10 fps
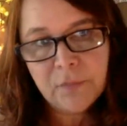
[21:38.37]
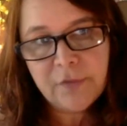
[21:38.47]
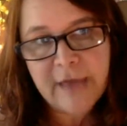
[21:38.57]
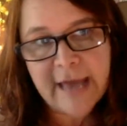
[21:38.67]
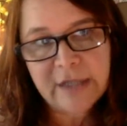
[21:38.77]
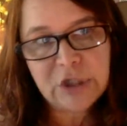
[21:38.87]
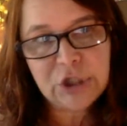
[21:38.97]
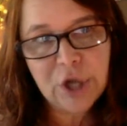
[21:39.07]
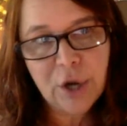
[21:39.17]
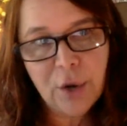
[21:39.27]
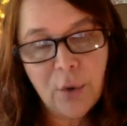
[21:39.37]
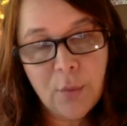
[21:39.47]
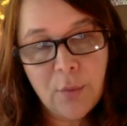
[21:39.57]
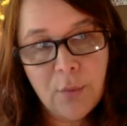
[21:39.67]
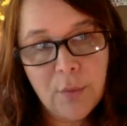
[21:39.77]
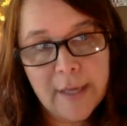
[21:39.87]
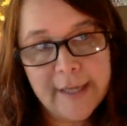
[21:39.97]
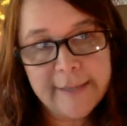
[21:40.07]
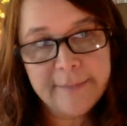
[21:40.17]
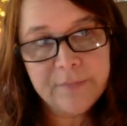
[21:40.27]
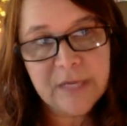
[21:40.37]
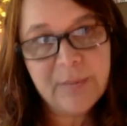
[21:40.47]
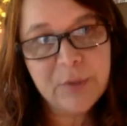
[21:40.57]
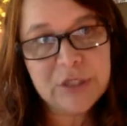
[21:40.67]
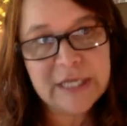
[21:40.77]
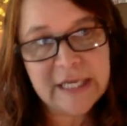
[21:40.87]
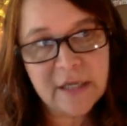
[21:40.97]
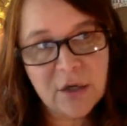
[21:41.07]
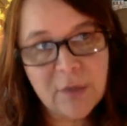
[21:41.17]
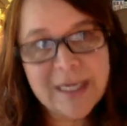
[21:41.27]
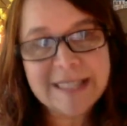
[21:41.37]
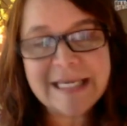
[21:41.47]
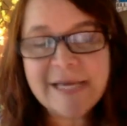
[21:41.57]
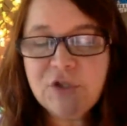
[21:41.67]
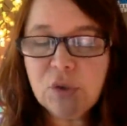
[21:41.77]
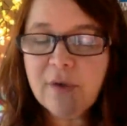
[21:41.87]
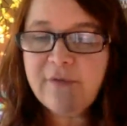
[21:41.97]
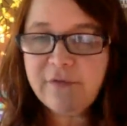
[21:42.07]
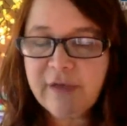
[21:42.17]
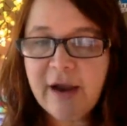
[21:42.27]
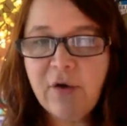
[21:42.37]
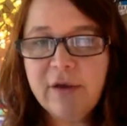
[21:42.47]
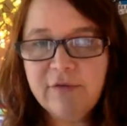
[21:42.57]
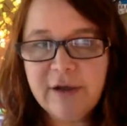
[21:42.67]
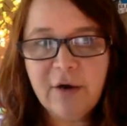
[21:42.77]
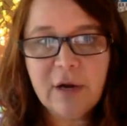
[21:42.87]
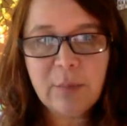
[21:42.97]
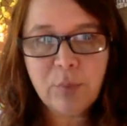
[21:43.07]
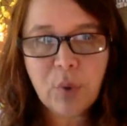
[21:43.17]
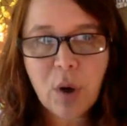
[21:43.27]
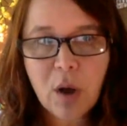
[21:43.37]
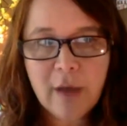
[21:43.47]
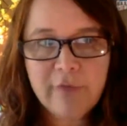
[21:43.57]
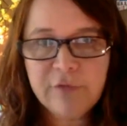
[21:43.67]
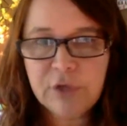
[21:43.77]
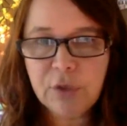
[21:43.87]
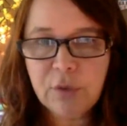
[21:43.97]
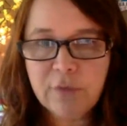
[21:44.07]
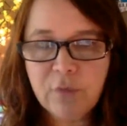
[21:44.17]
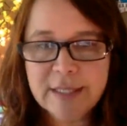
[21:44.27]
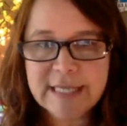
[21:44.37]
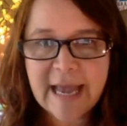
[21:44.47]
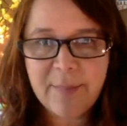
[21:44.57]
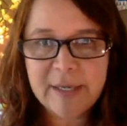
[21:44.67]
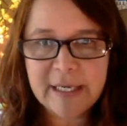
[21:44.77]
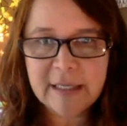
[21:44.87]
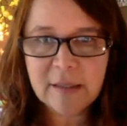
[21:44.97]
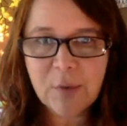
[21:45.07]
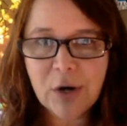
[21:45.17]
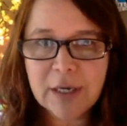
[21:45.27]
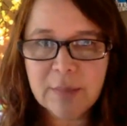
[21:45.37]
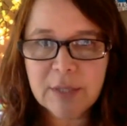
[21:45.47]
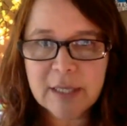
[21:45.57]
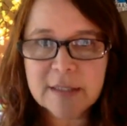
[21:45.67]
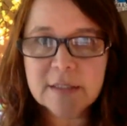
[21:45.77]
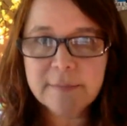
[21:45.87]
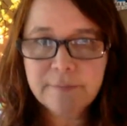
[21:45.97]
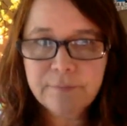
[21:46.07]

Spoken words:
that show in particular, because it gives you a very, very broad view of what's happening in the marketplace.